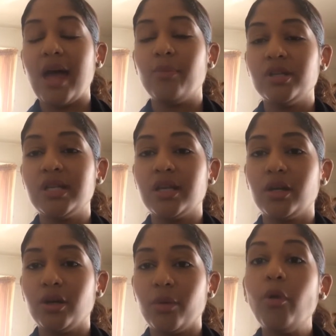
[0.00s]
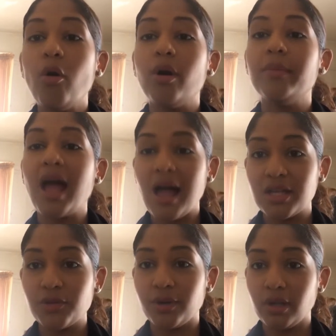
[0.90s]
particular poem
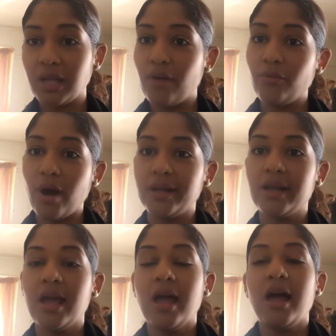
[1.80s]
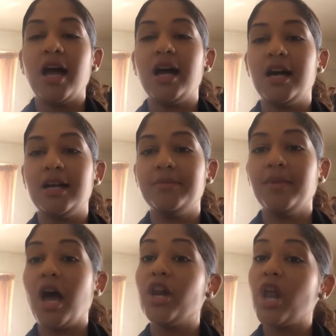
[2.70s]
has for your loved one.
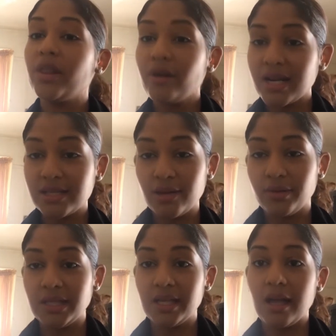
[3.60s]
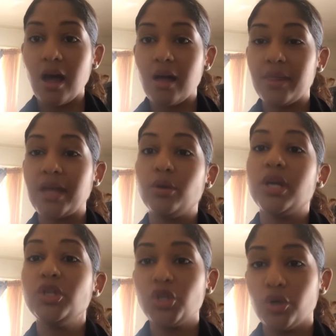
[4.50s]
Another activity that you
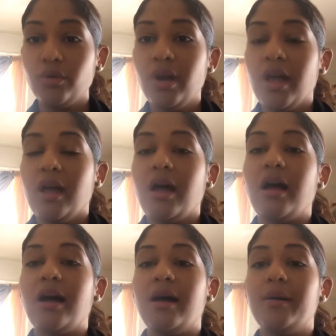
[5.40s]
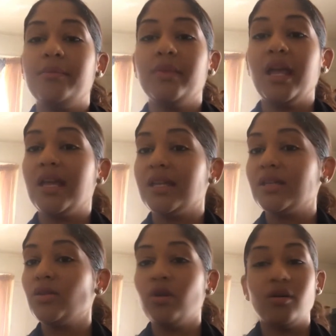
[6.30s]
can do
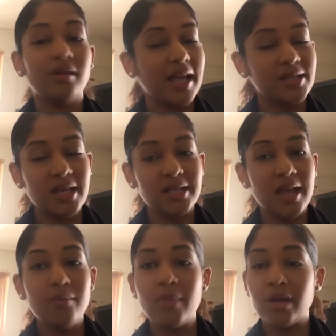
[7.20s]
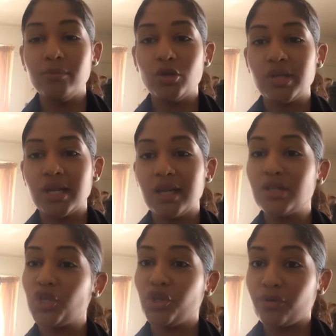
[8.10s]
is, as I said, music is
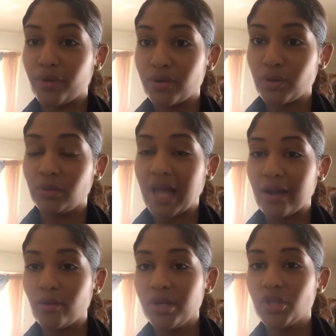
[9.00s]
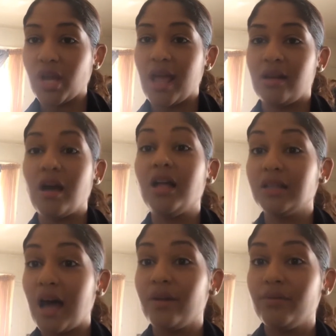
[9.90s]
the universal language, and a
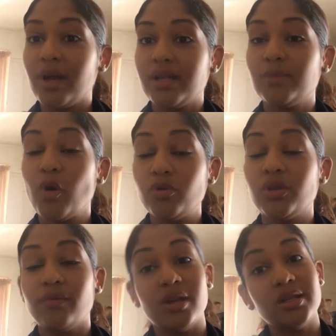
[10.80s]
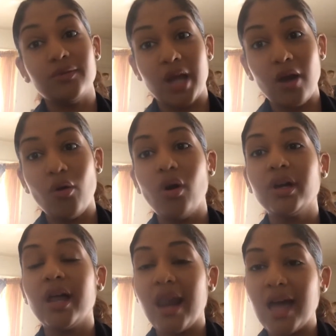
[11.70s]
lot of us, most of us, if not all,
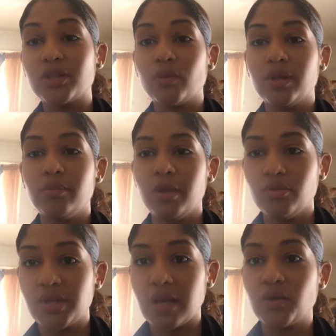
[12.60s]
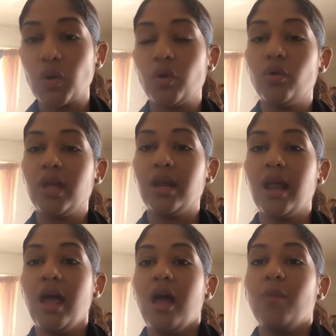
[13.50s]
connect with music. So you can
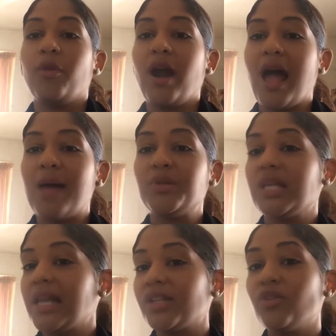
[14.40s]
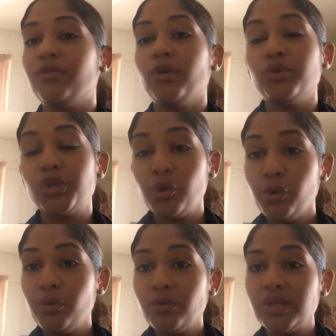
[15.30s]
perhaps select a few
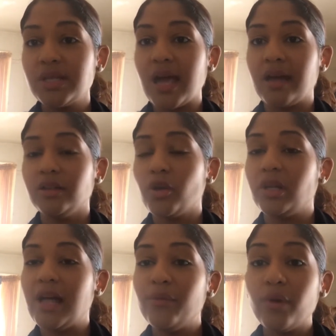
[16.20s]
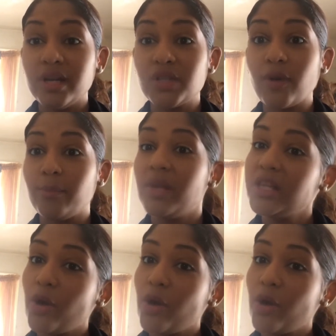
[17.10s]
tunes that your loved one is familiar